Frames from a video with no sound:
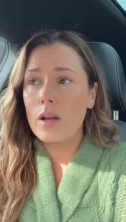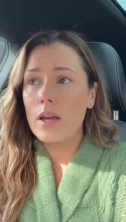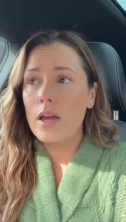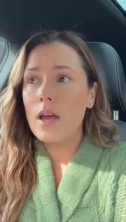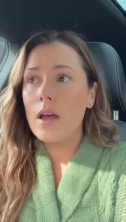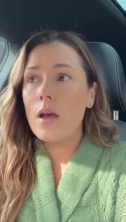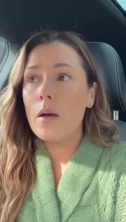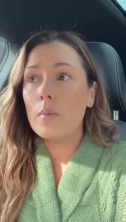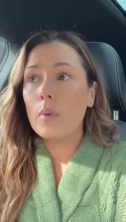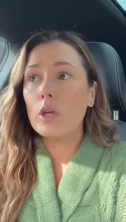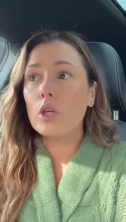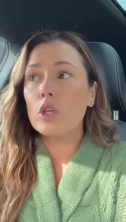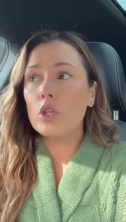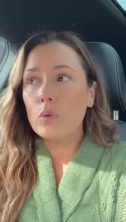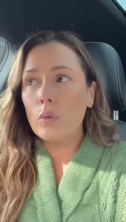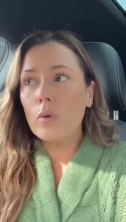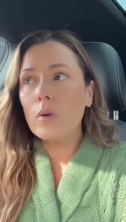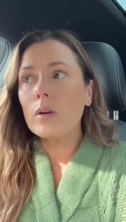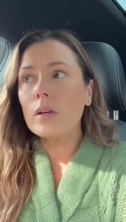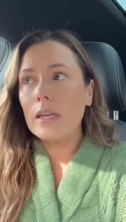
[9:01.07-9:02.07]
it, but you
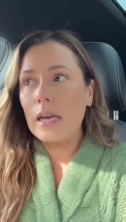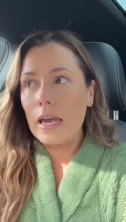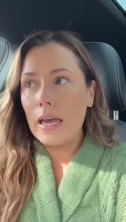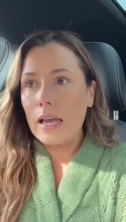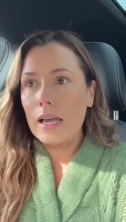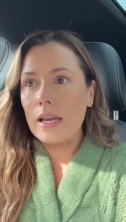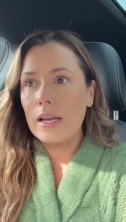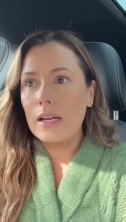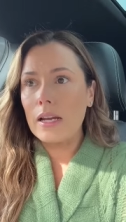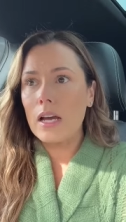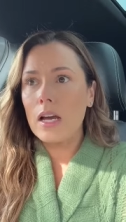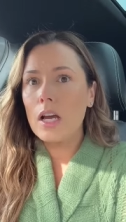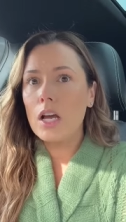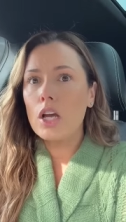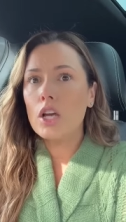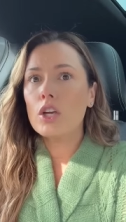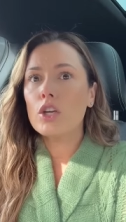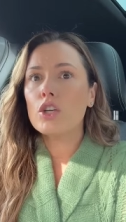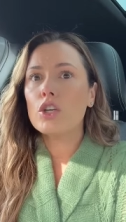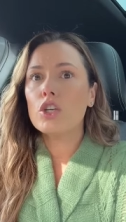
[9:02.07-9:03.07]
will gain
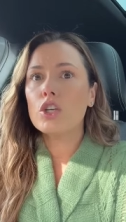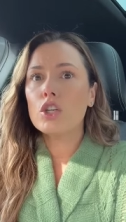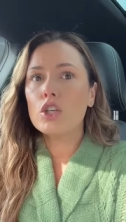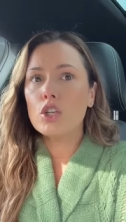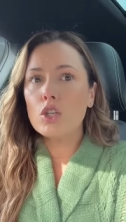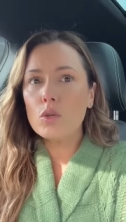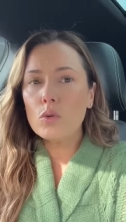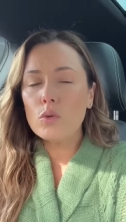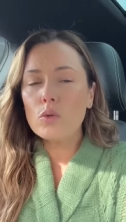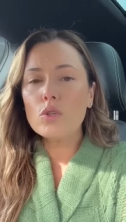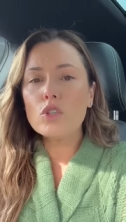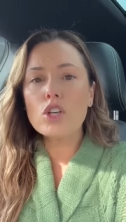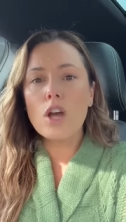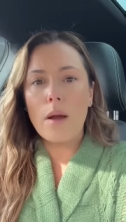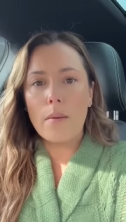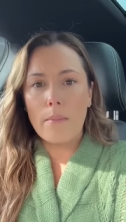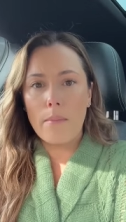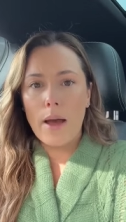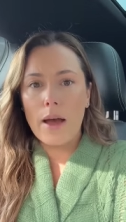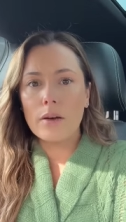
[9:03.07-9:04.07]
huge
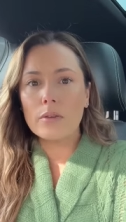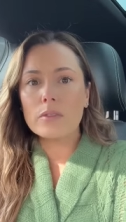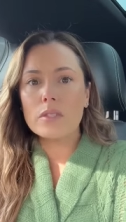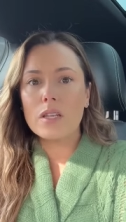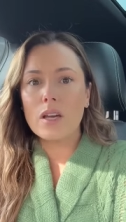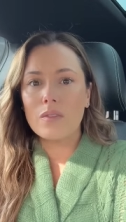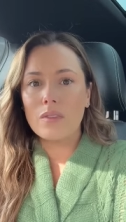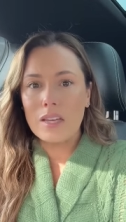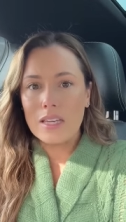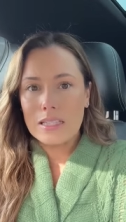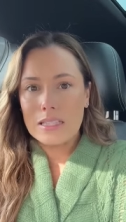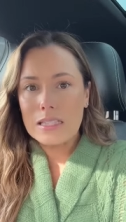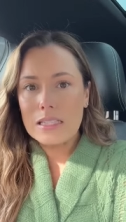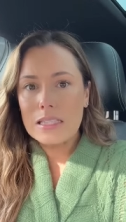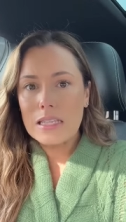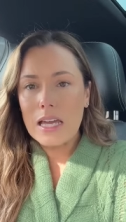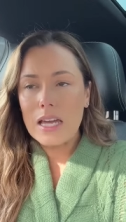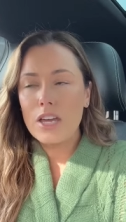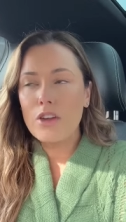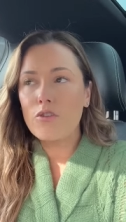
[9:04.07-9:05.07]
amounts of
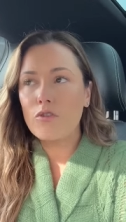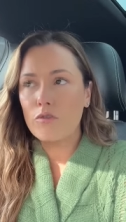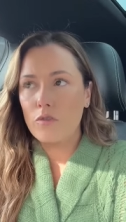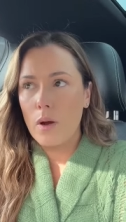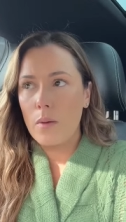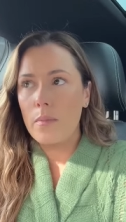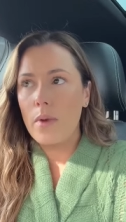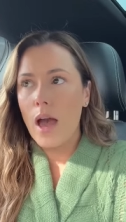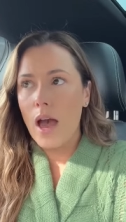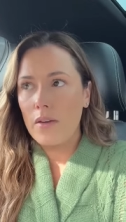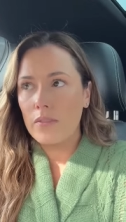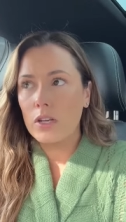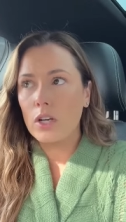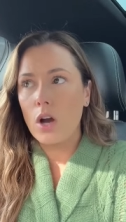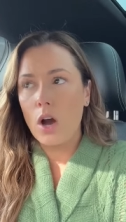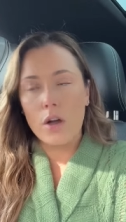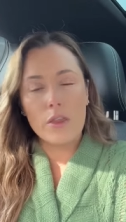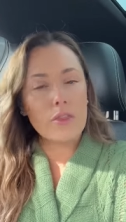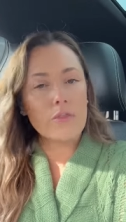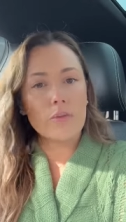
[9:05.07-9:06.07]
insight from having
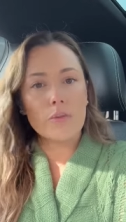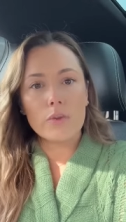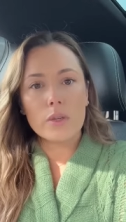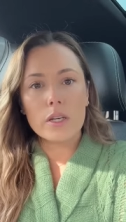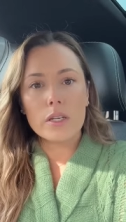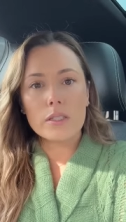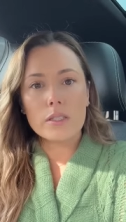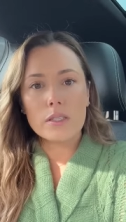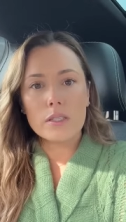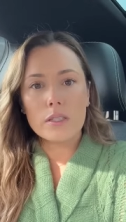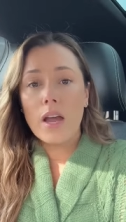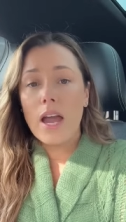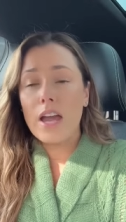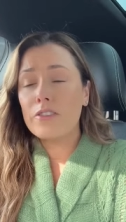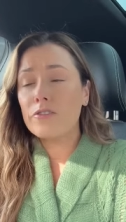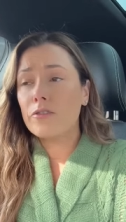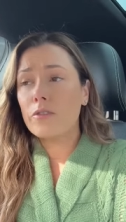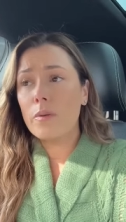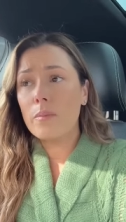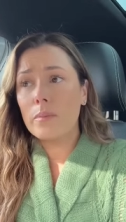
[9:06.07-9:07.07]
gone through this.
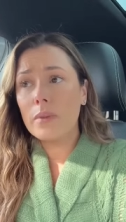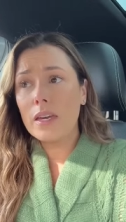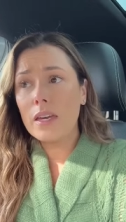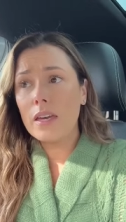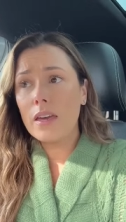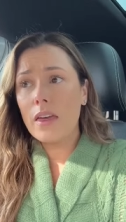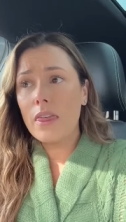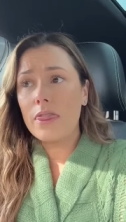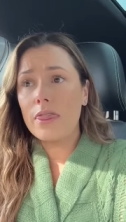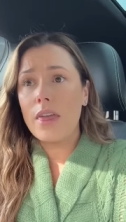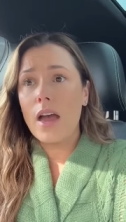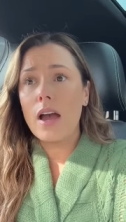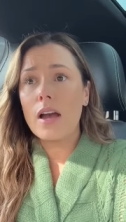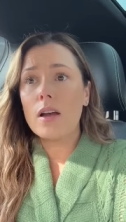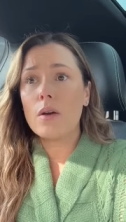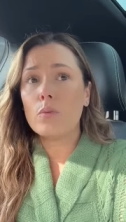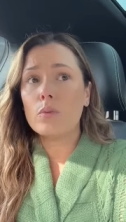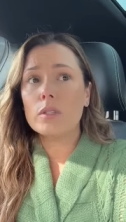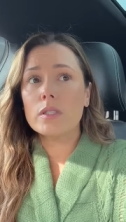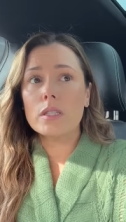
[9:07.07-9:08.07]
And for me,
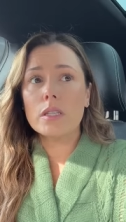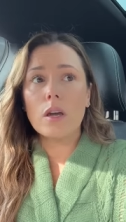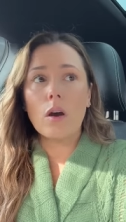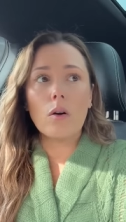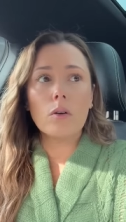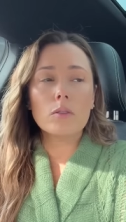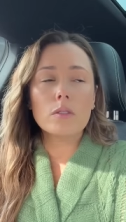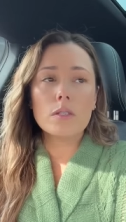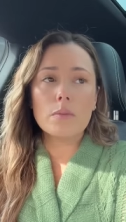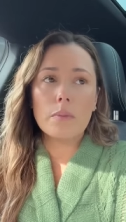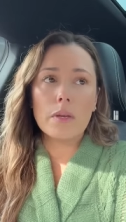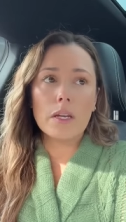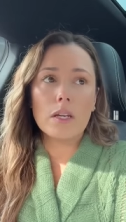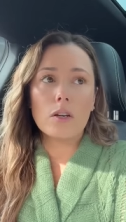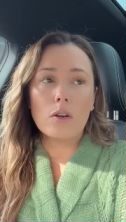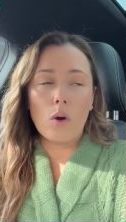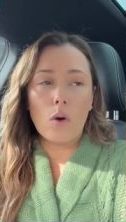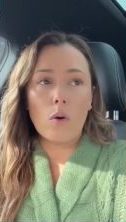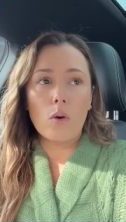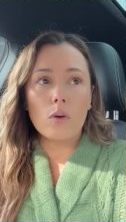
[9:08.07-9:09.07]
that was the
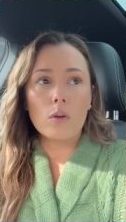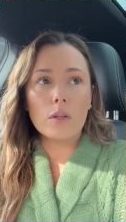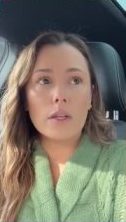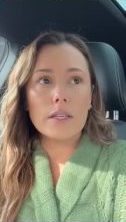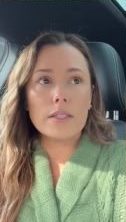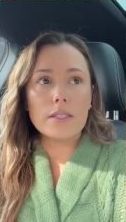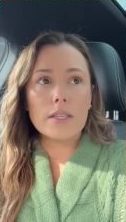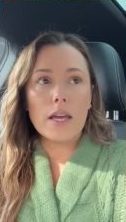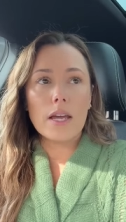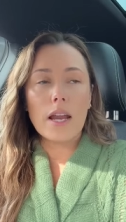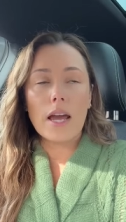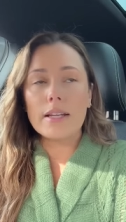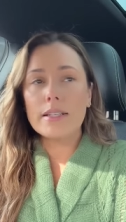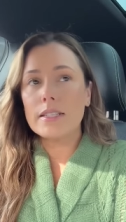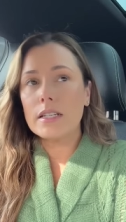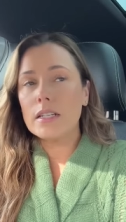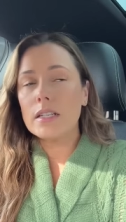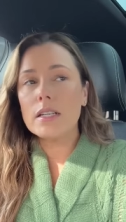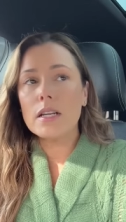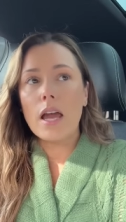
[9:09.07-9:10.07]
ultimate goal is that I
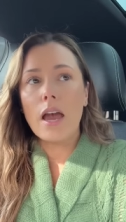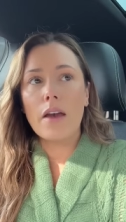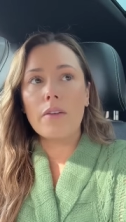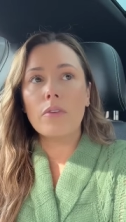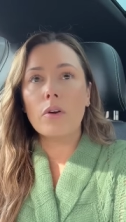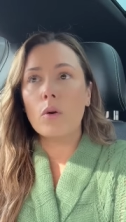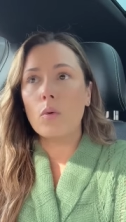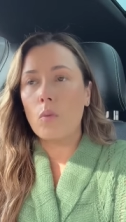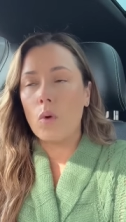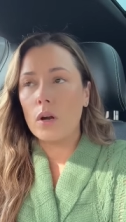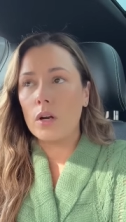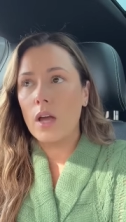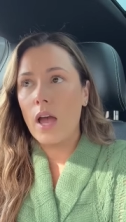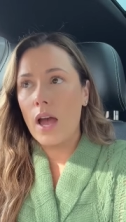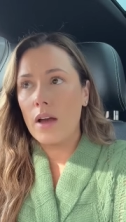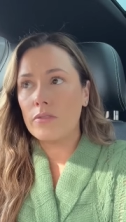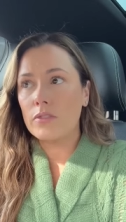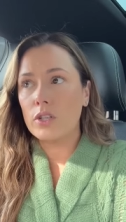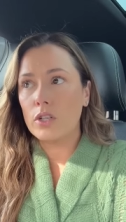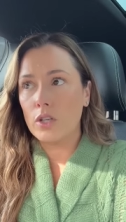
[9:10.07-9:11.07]
didn't ever want to
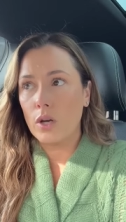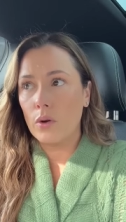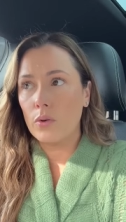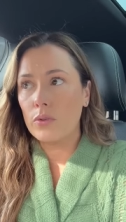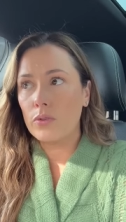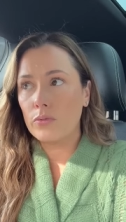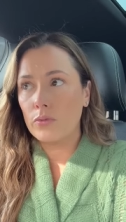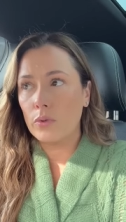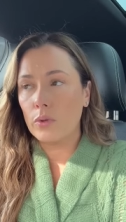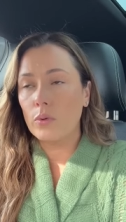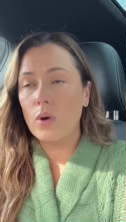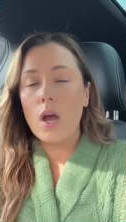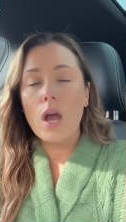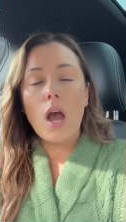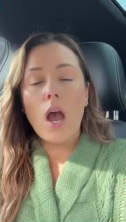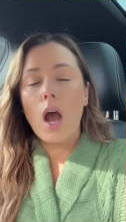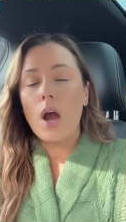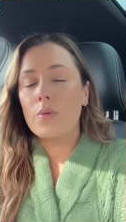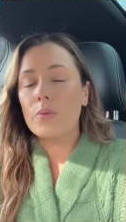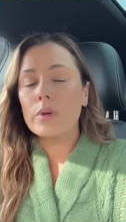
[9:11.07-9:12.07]
have to go through
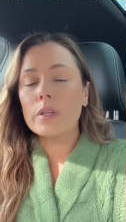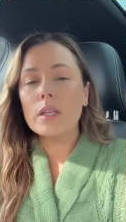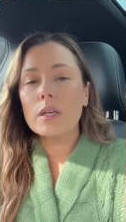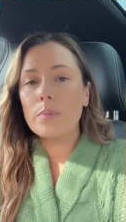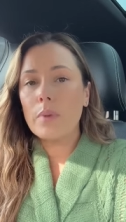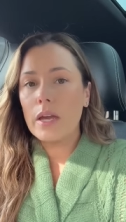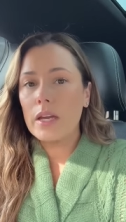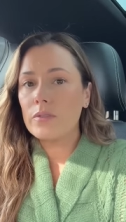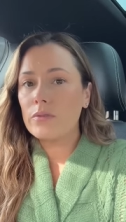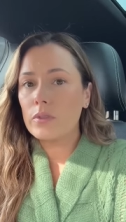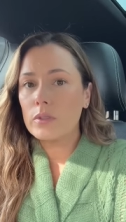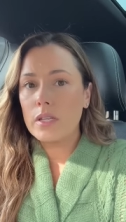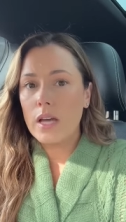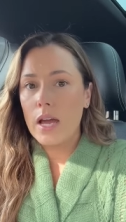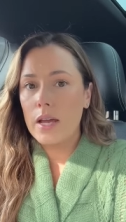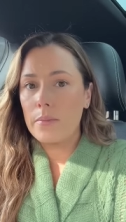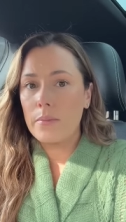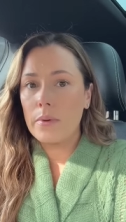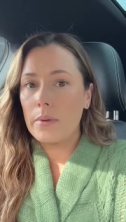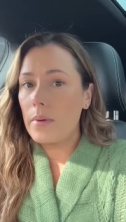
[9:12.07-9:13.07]
a really painful
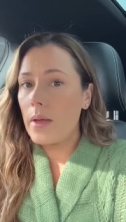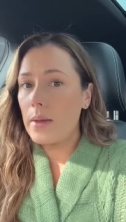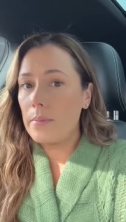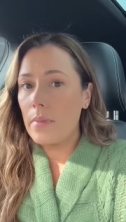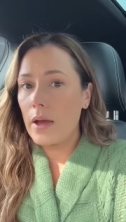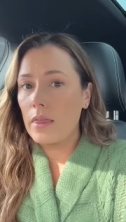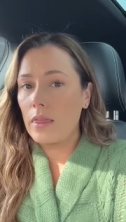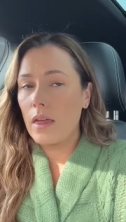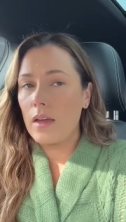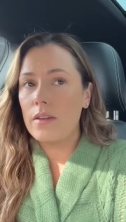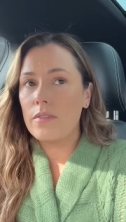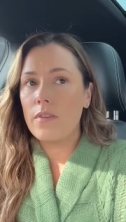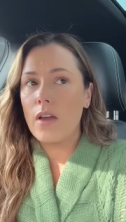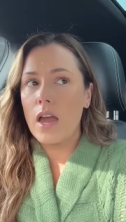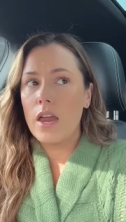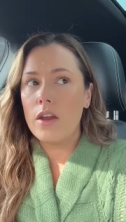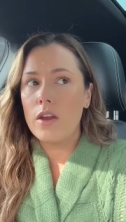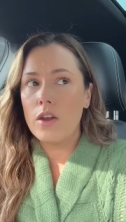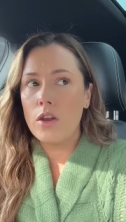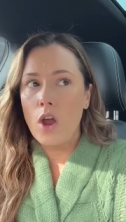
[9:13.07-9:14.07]
time in my life
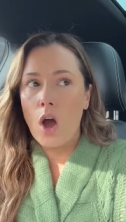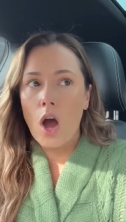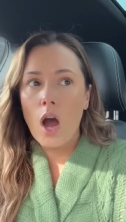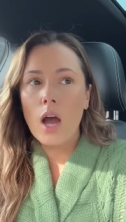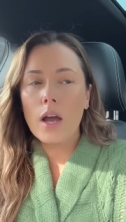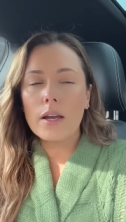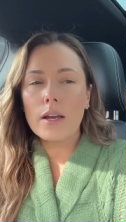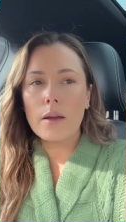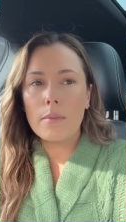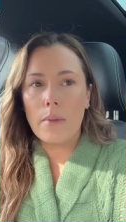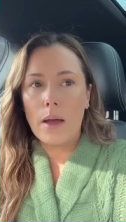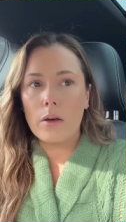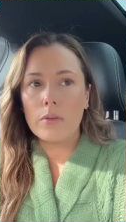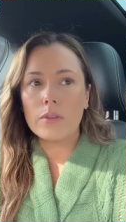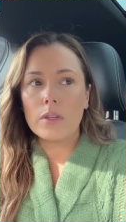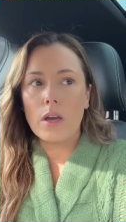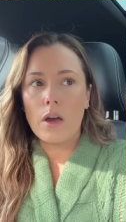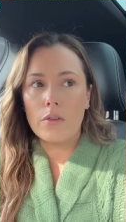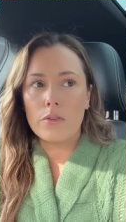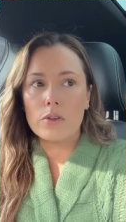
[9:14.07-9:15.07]
and not come out
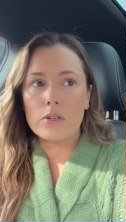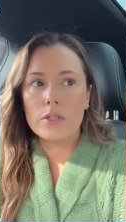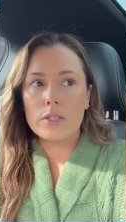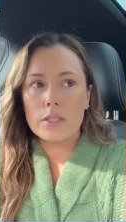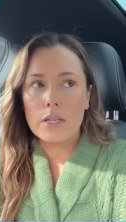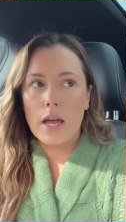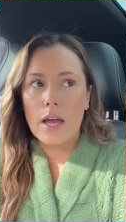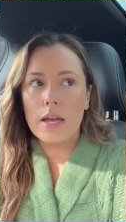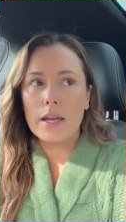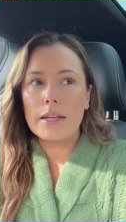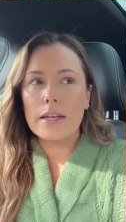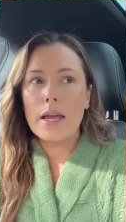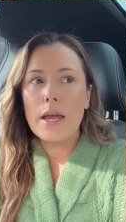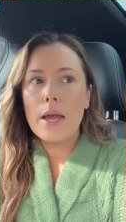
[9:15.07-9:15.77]
the other side